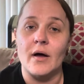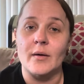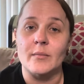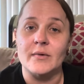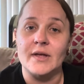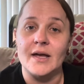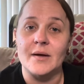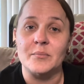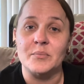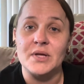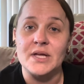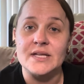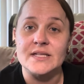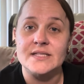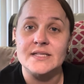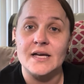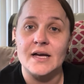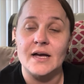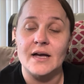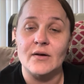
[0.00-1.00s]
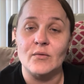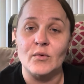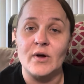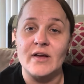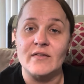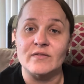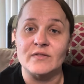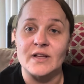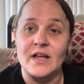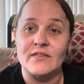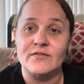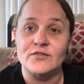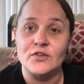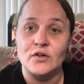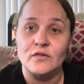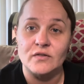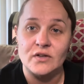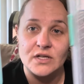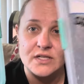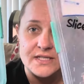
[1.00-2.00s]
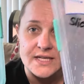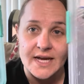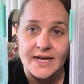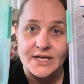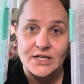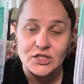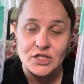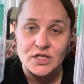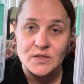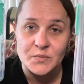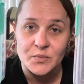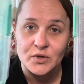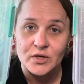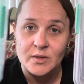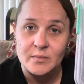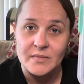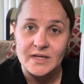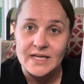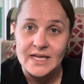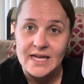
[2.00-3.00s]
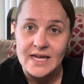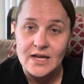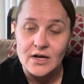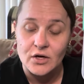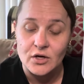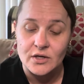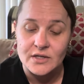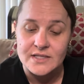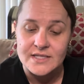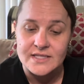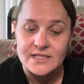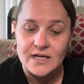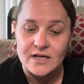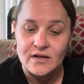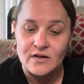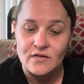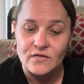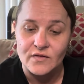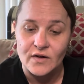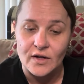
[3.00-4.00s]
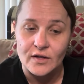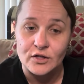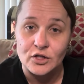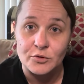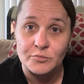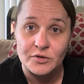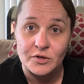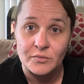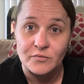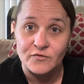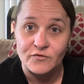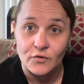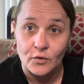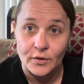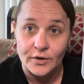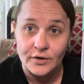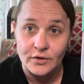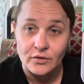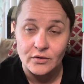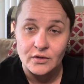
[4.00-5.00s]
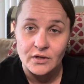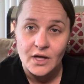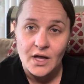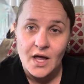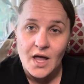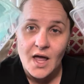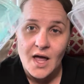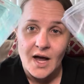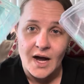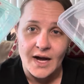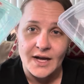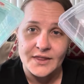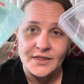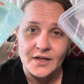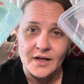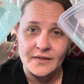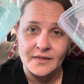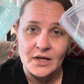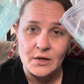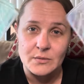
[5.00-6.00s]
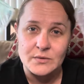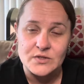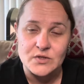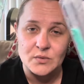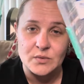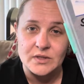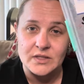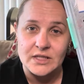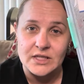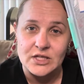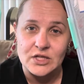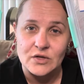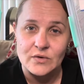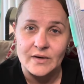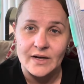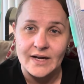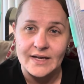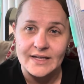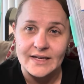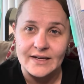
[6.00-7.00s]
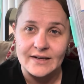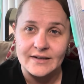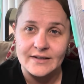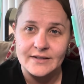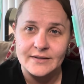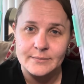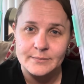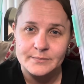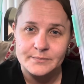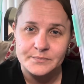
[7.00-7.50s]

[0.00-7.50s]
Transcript: get pizza and we have leftovers, I can just put them in here instead of aluminum foil. I thought that was a really cute idea.